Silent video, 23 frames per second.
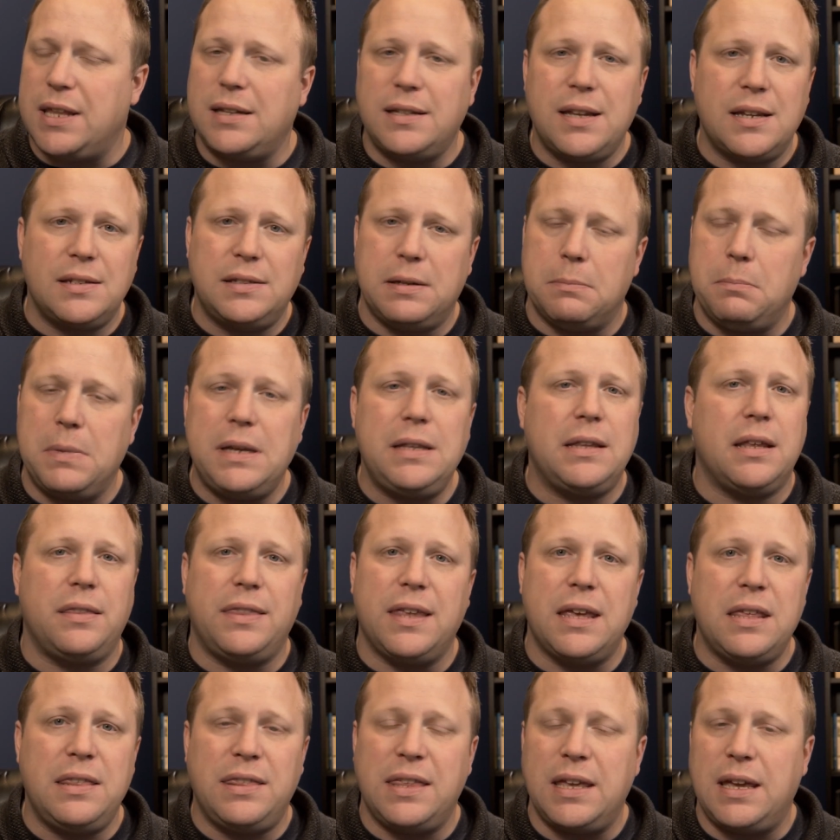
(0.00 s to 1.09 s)
that doesn't mean that
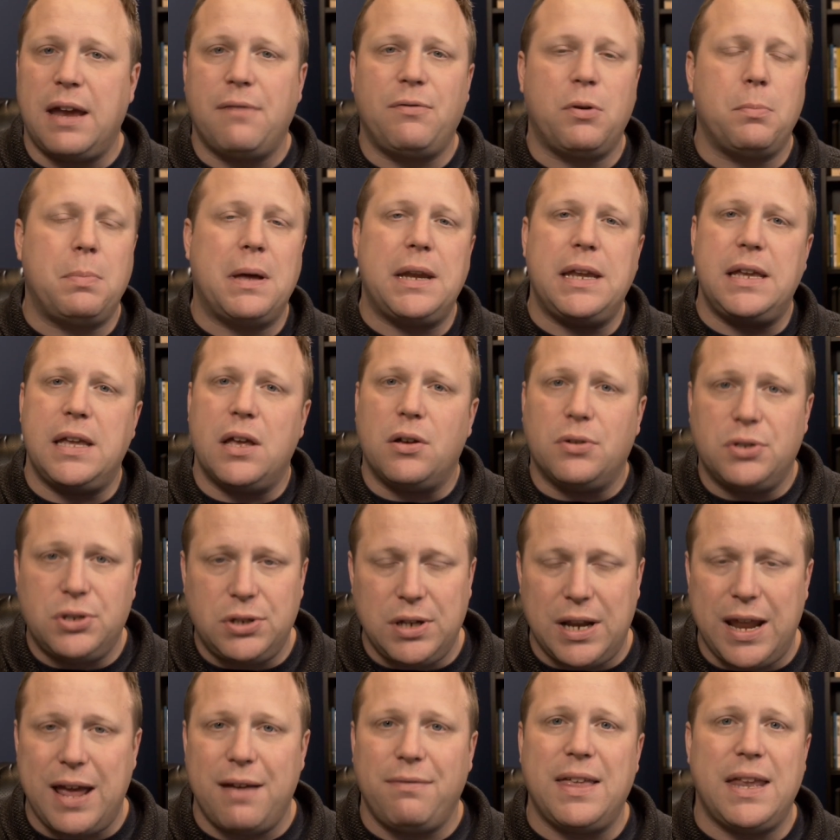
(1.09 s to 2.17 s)
they think everybody else
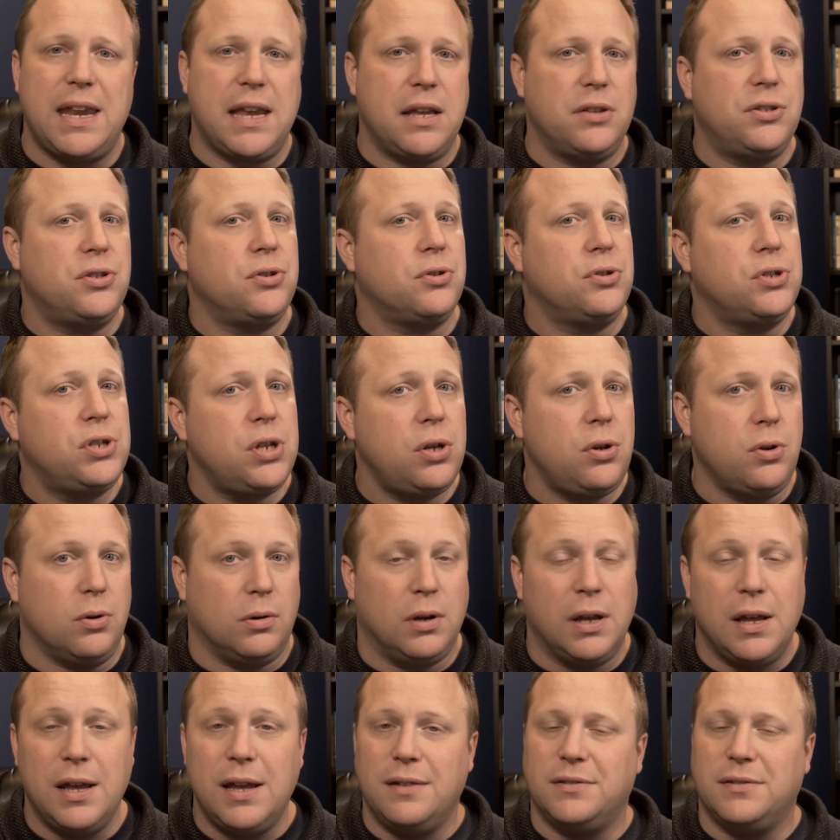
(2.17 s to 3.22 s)
should have that answer too.